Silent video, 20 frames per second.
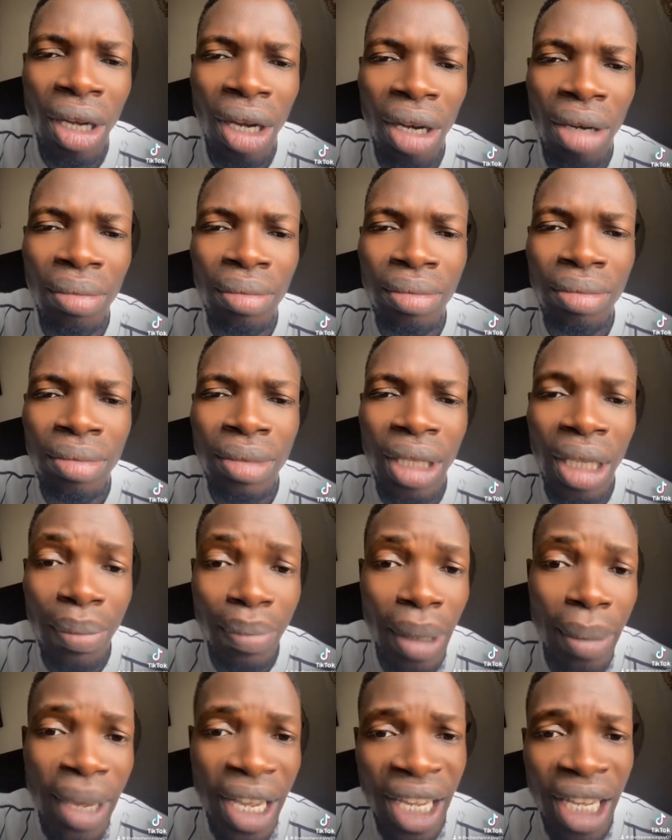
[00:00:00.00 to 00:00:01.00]

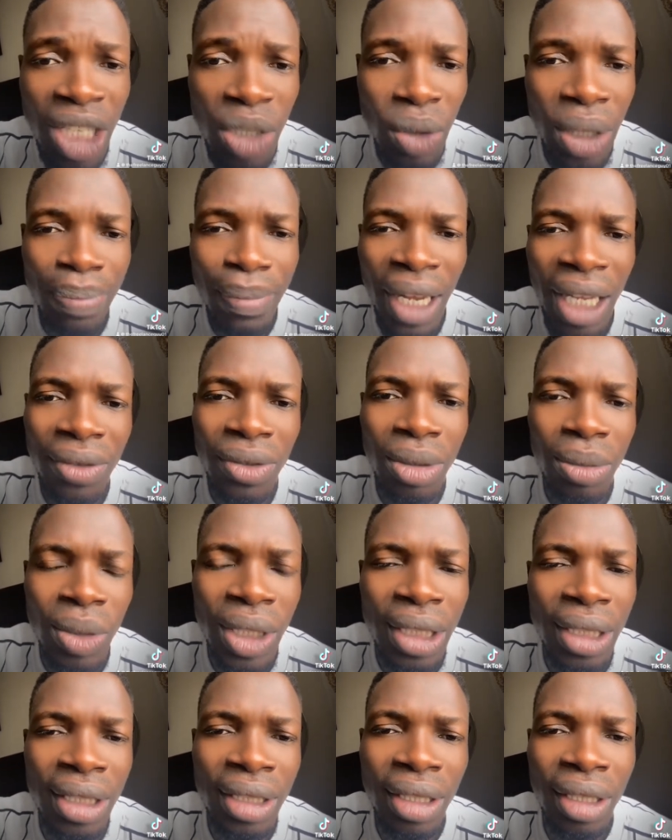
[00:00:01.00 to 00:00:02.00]
a payment gateway
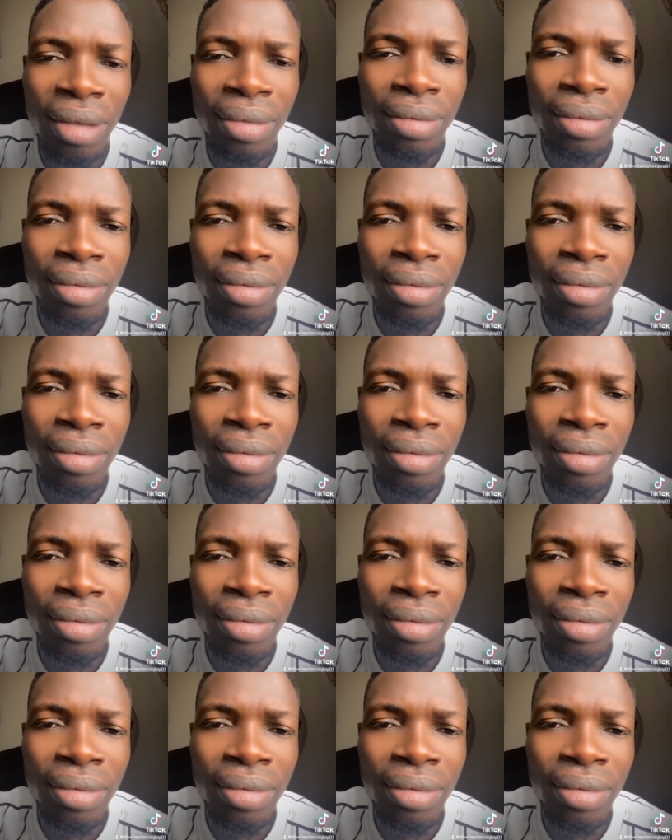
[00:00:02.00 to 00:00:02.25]
platform, which is